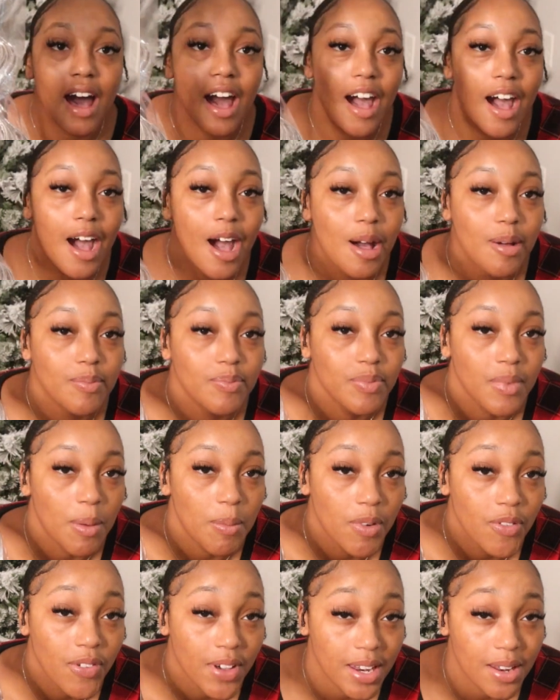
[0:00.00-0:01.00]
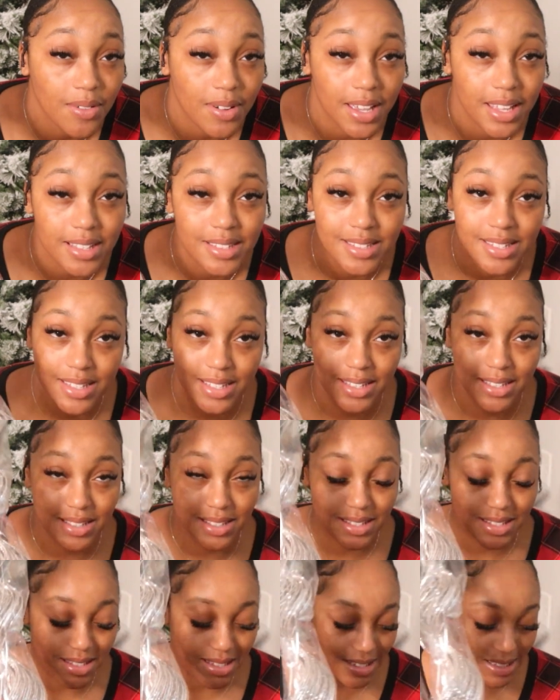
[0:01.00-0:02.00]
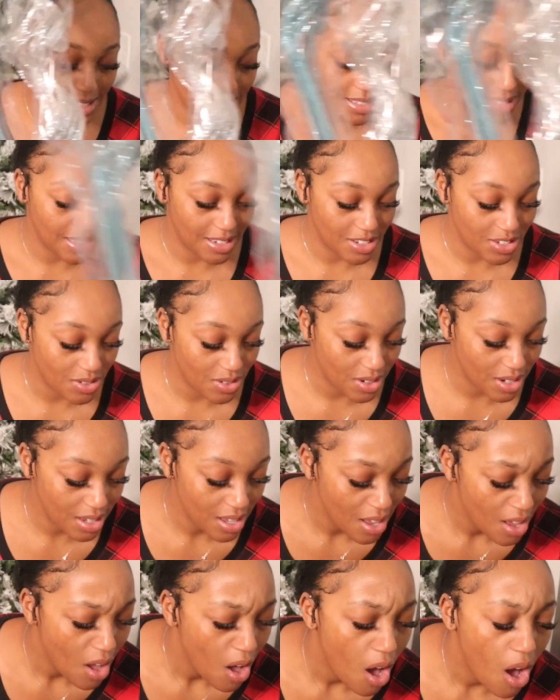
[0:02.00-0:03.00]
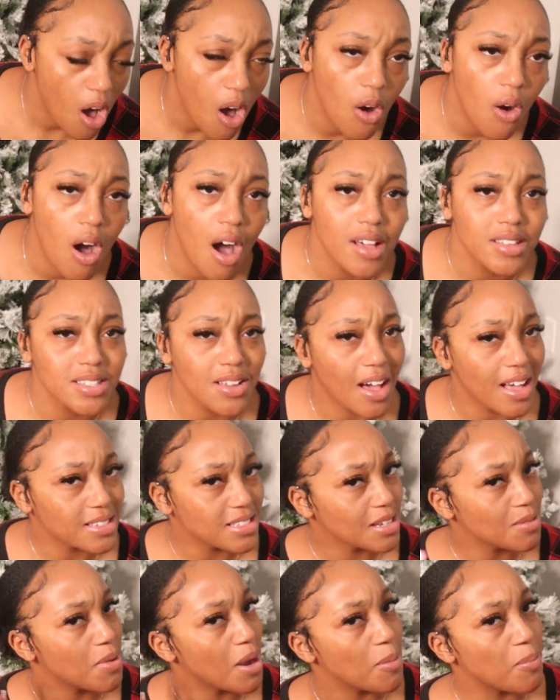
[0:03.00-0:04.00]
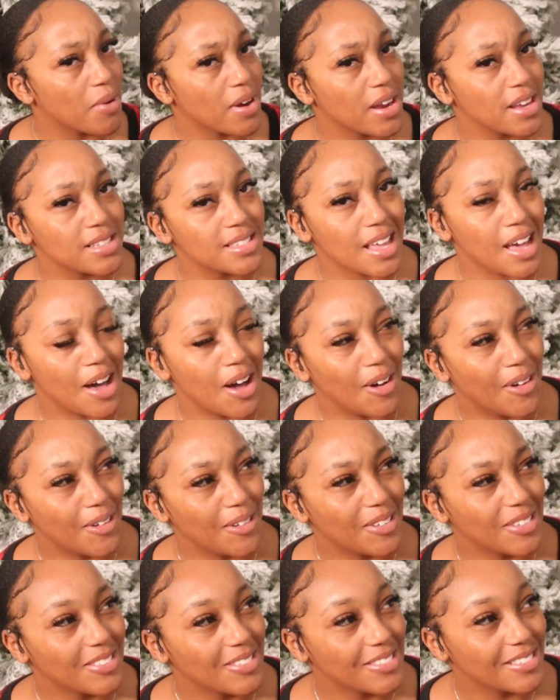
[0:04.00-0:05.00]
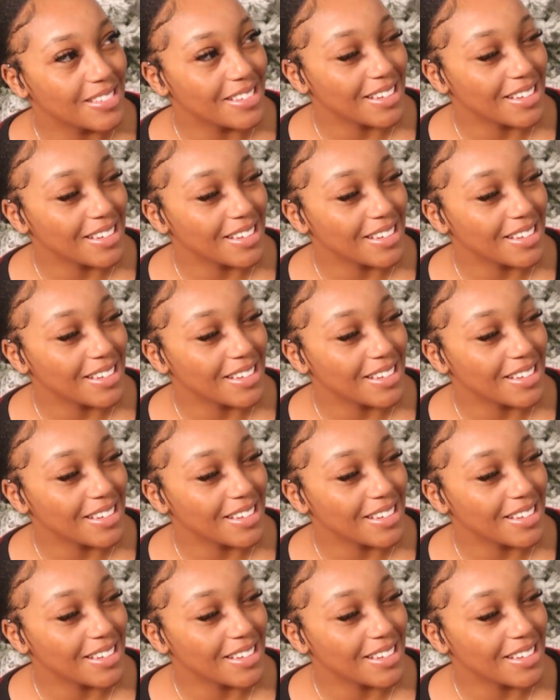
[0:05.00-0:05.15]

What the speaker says: I'm gonna find a way to stick these in the tree. Oh, also I took my braids out.